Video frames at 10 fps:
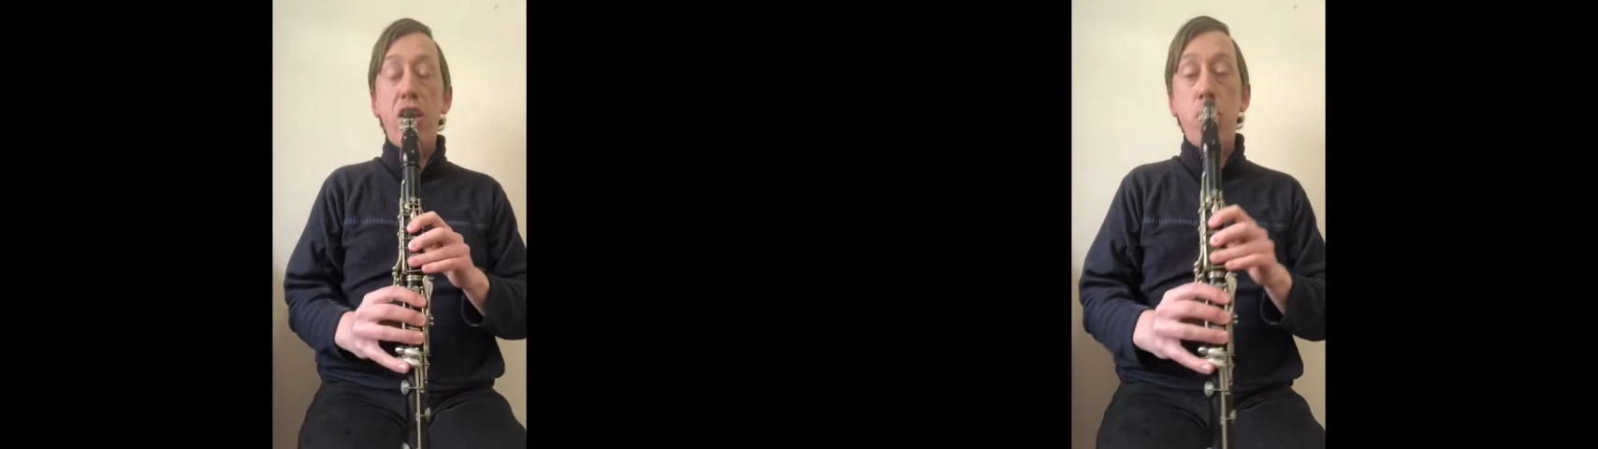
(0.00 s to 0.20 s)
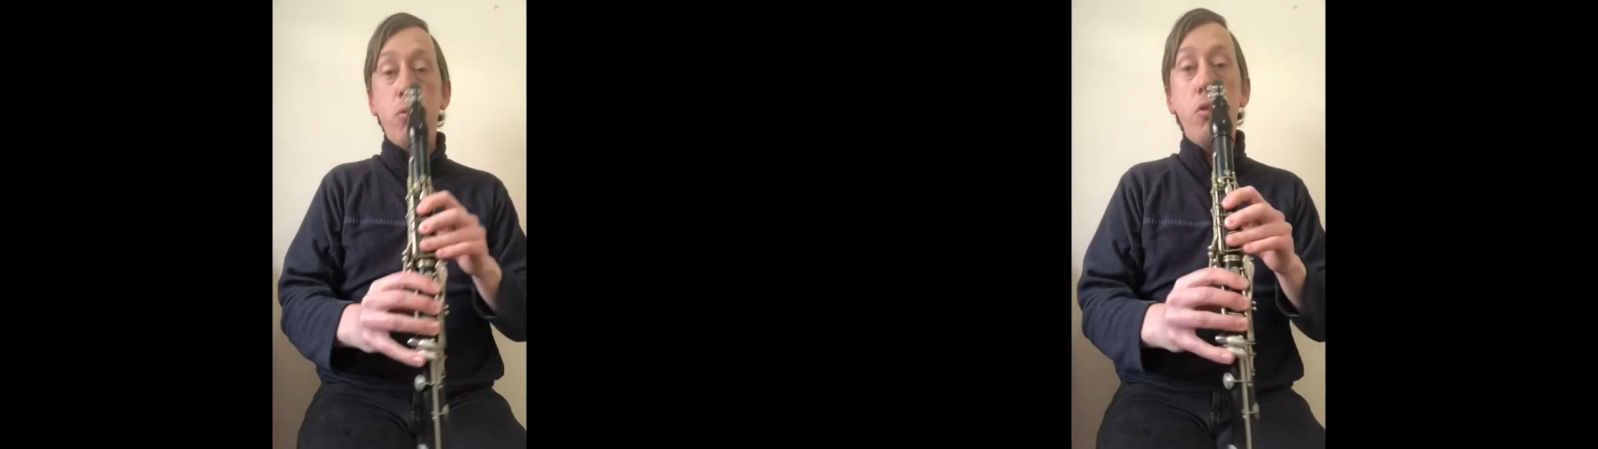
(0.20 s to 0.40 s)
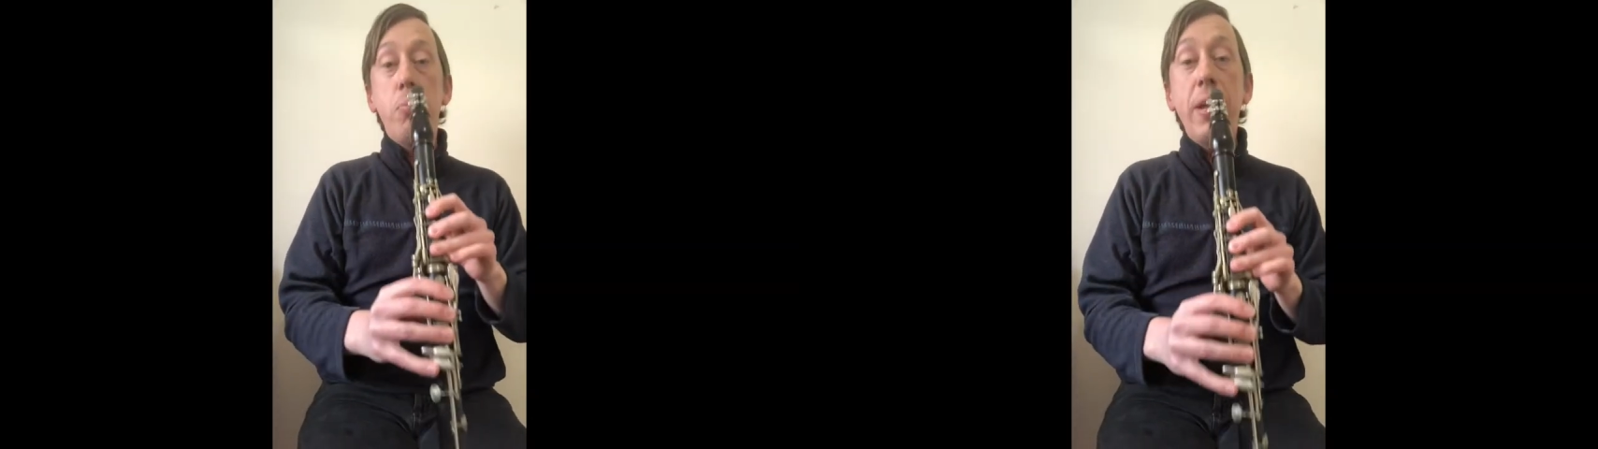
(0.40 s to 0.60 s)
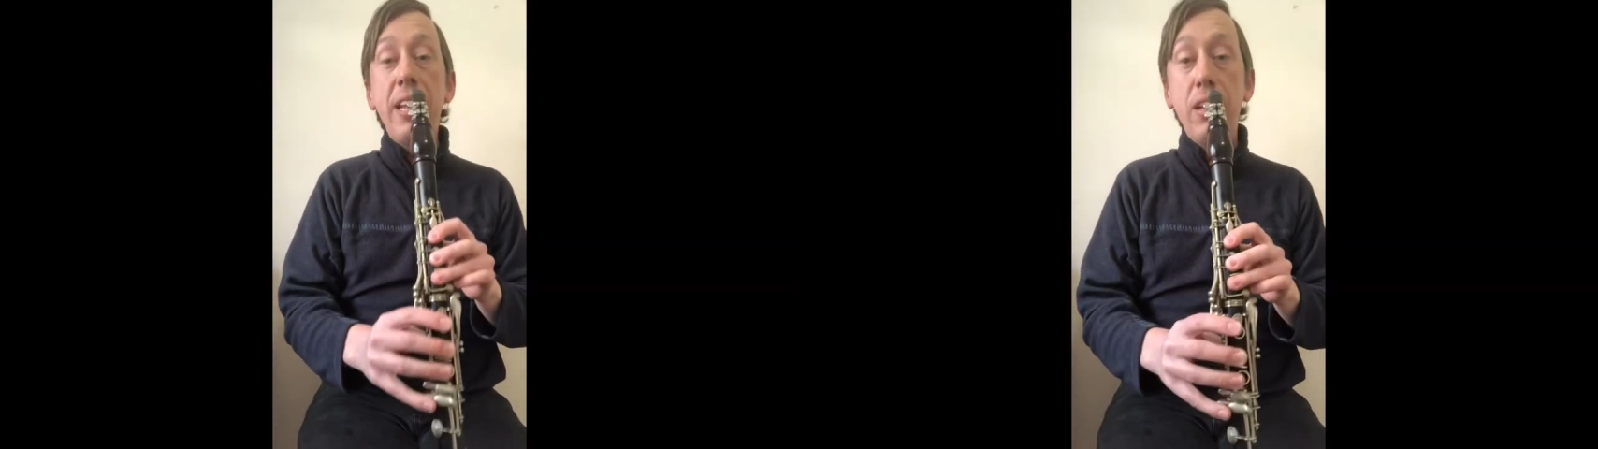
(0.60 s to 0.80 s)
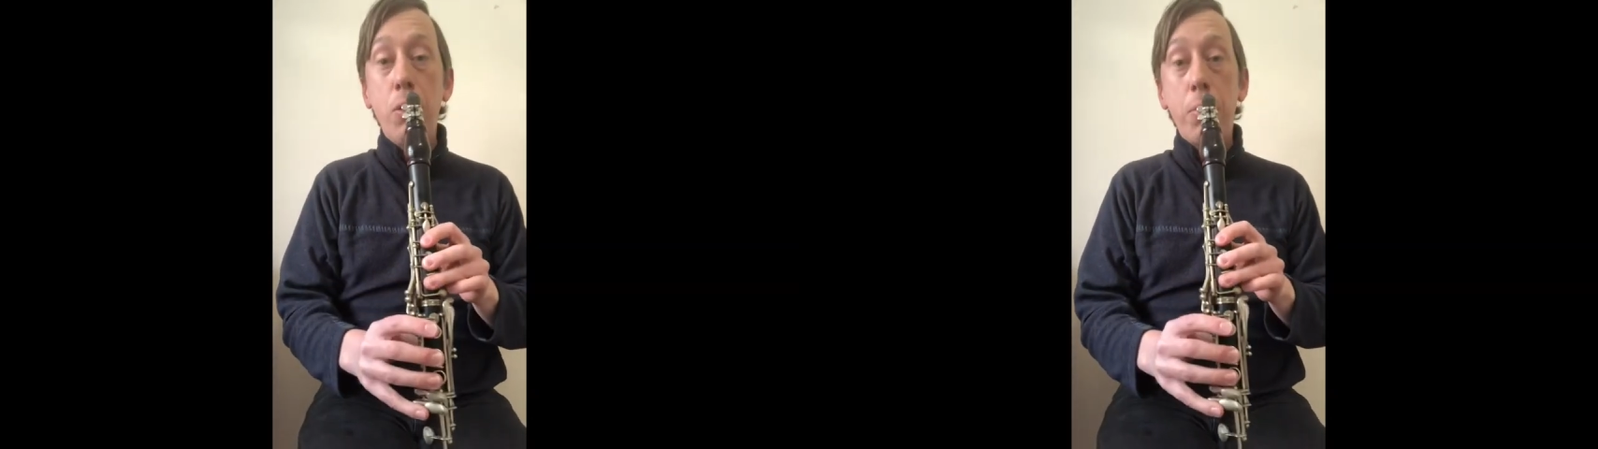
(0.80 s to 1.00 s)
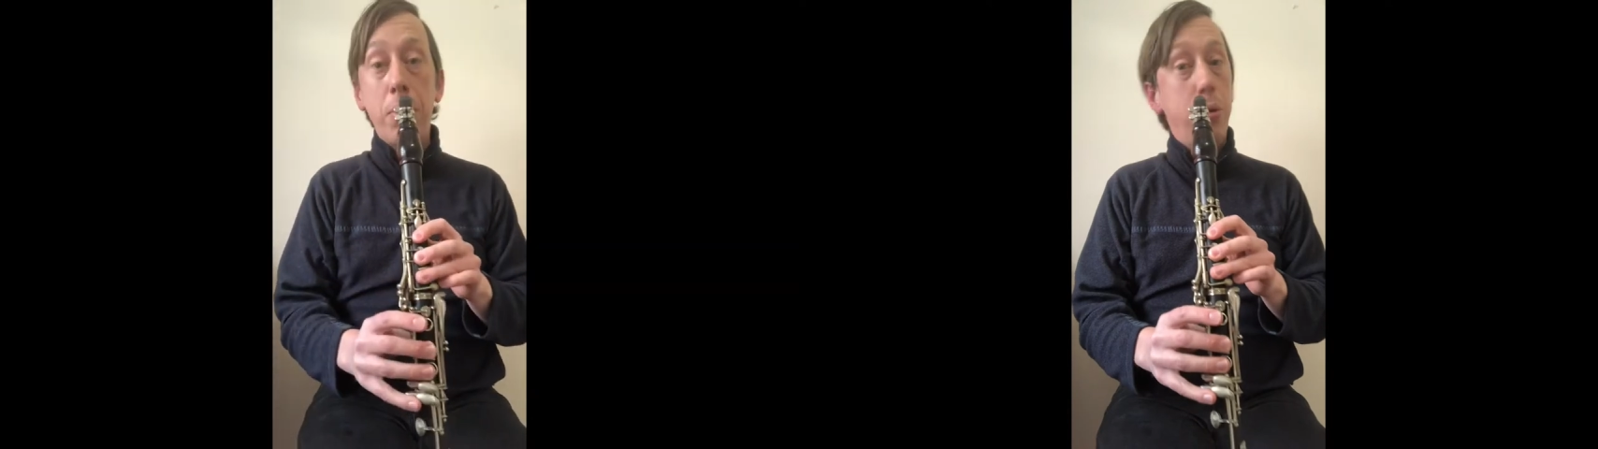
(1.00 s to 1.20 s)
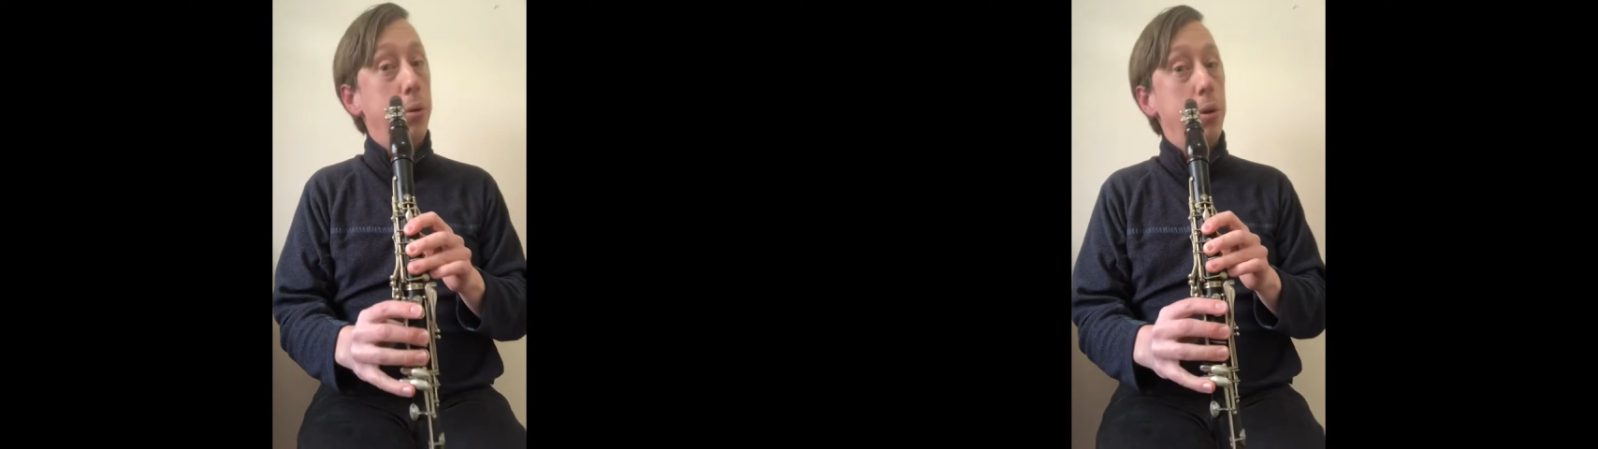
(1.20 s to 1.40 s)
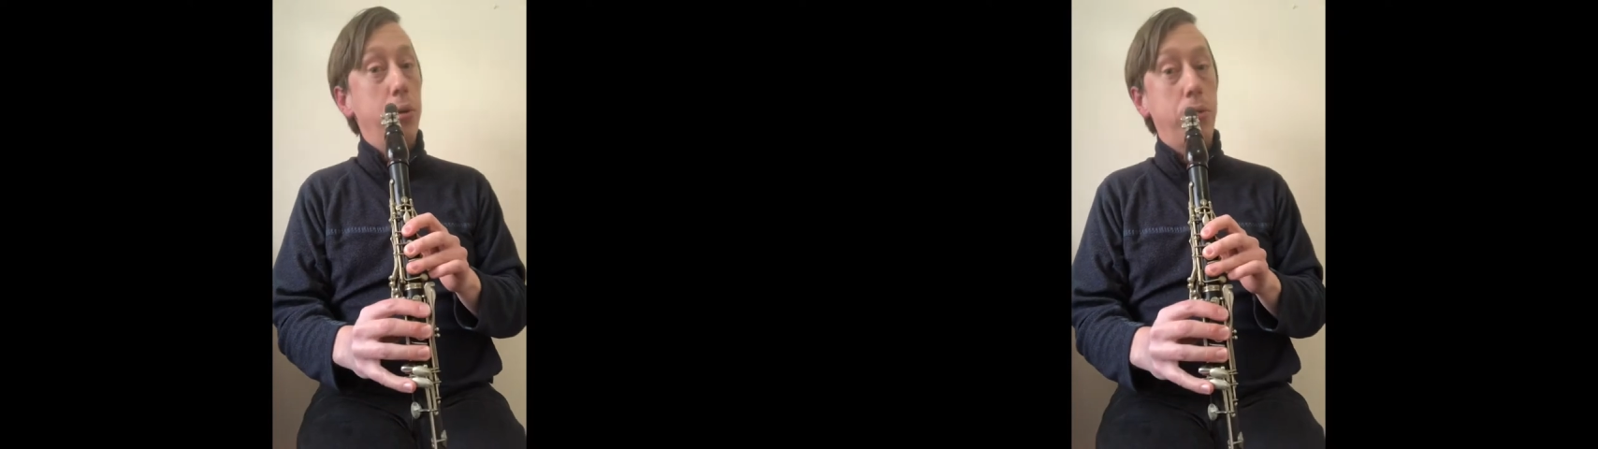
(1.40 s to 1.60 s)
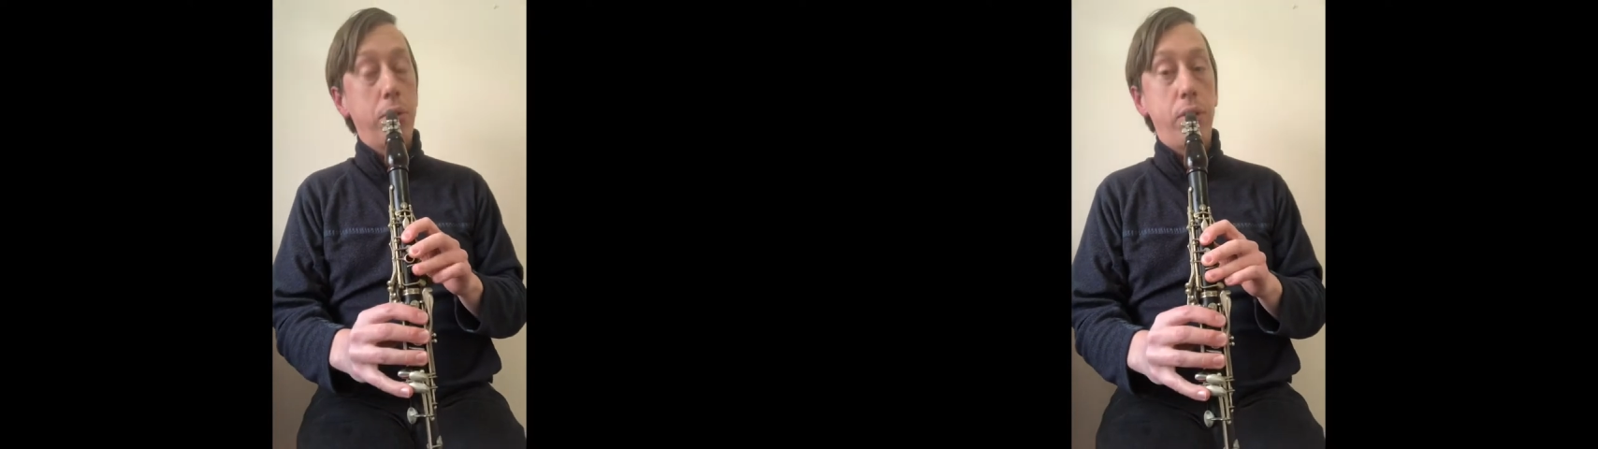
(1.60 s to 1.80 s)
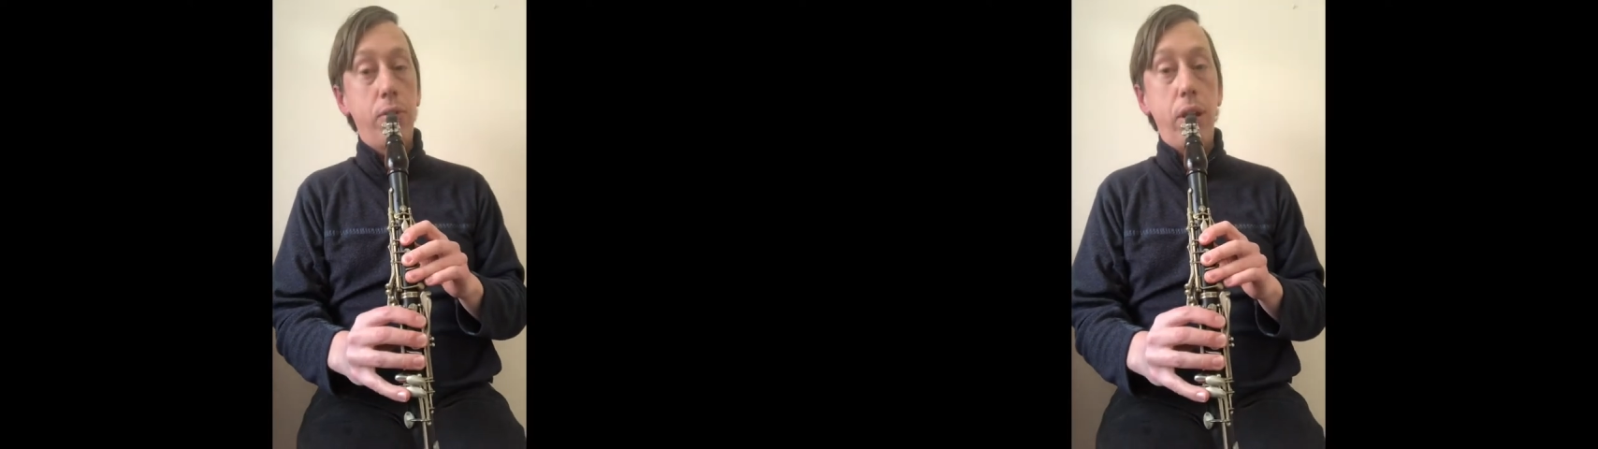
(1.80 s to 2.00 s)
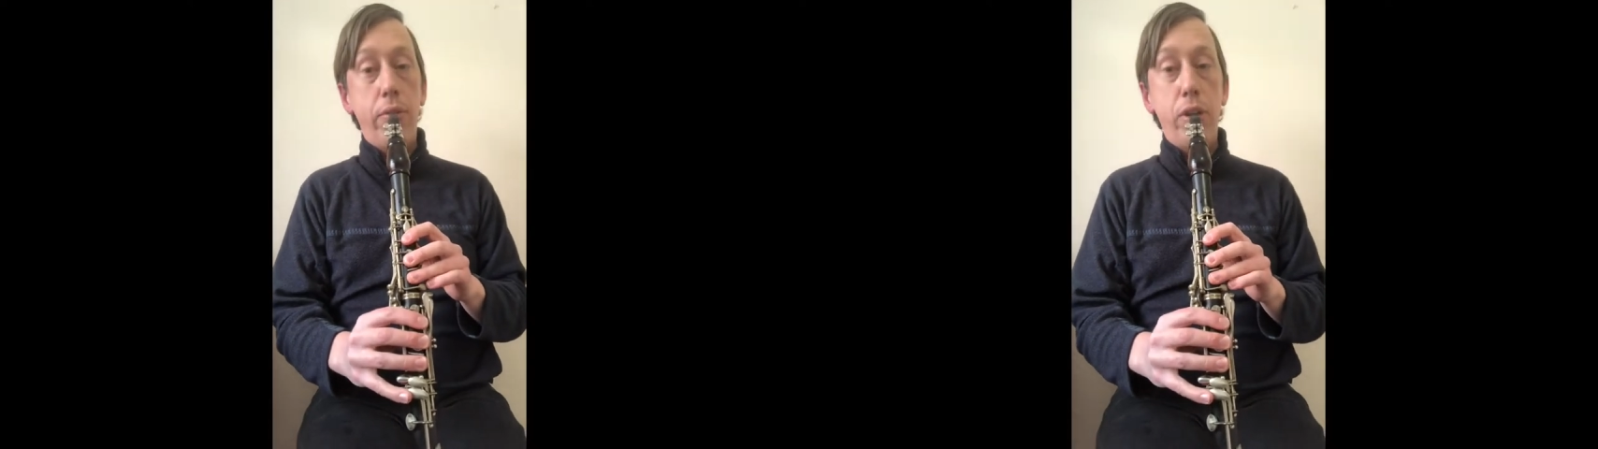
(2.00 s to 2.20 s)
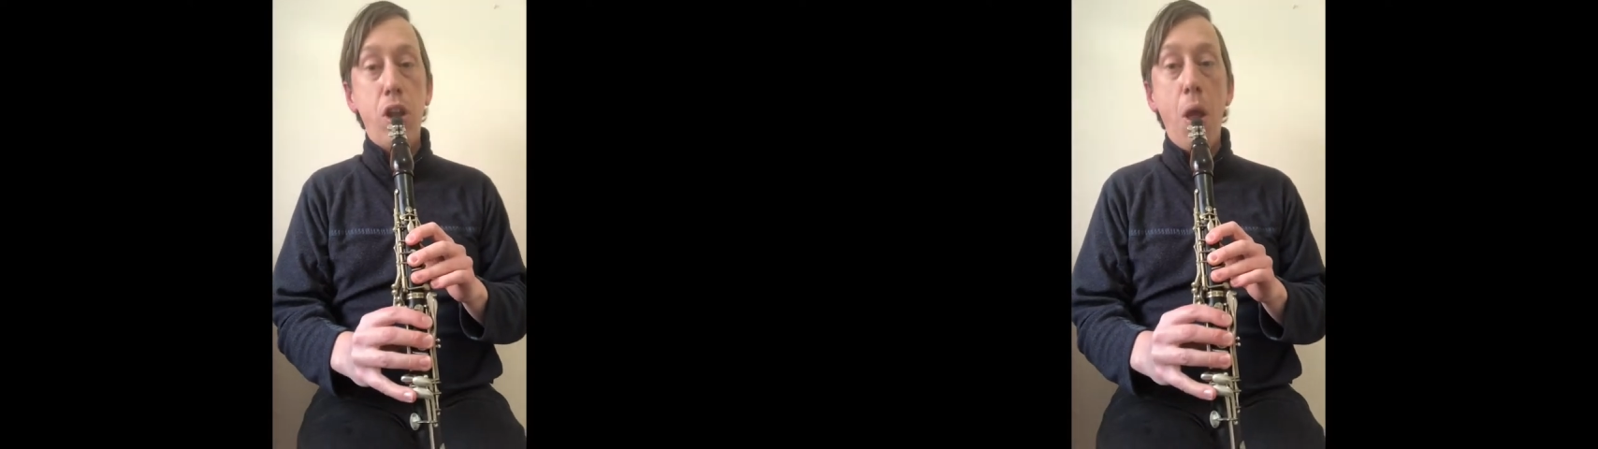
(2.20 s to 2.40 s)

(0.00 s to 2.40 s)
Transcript: and you're bending lower and lower notes, which is tough, right?